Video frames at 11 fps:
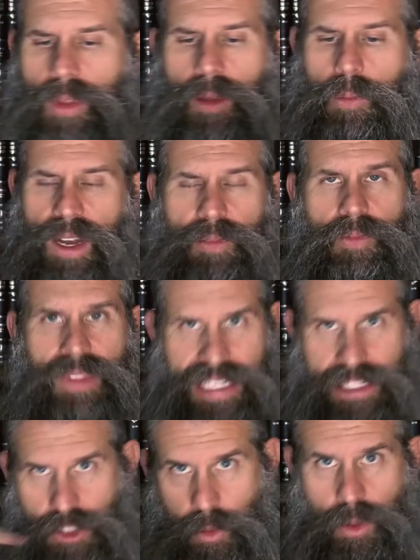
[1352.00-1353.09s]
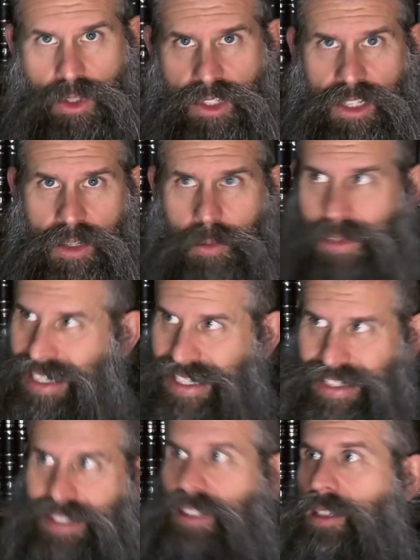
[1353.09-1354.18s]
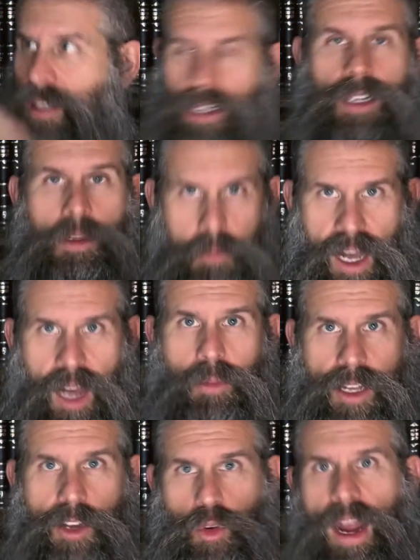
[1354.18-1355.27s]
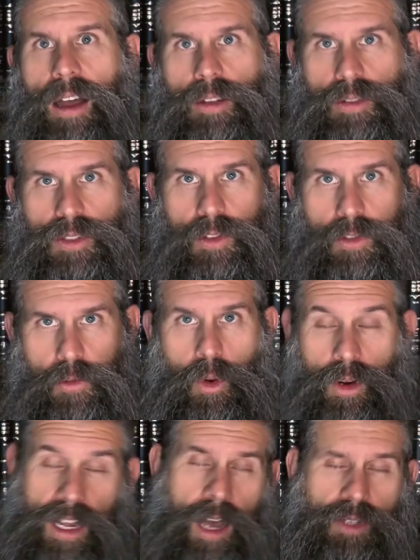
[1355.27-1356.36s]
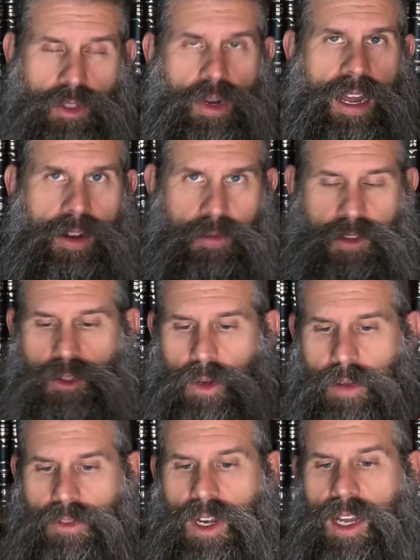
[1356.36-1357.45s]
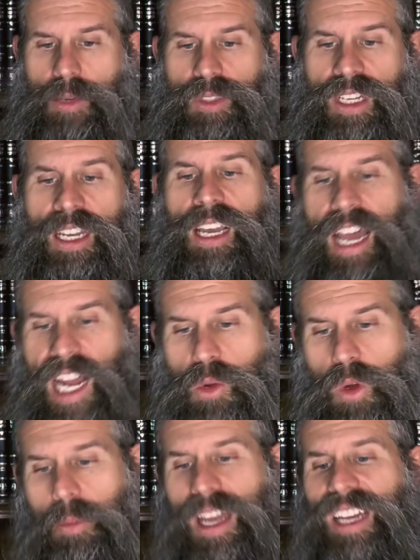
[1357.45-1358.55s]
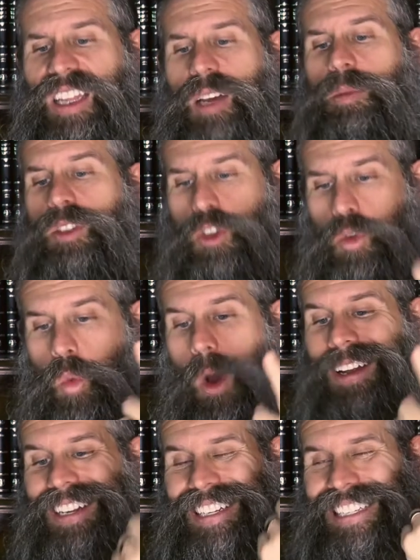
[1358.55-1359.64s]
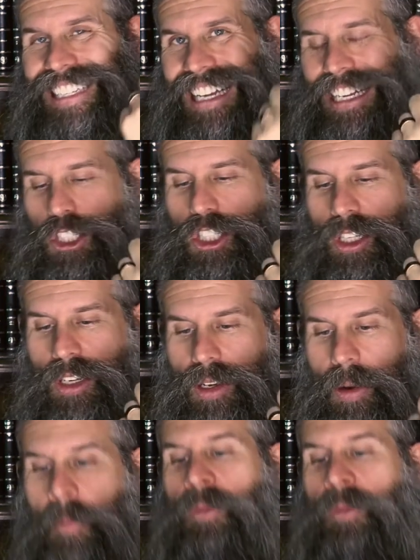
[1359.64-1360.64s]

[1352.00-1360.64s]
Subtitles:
But Jerusalem is public ground, for common ground for the 12 tribes. And I will make them into one nation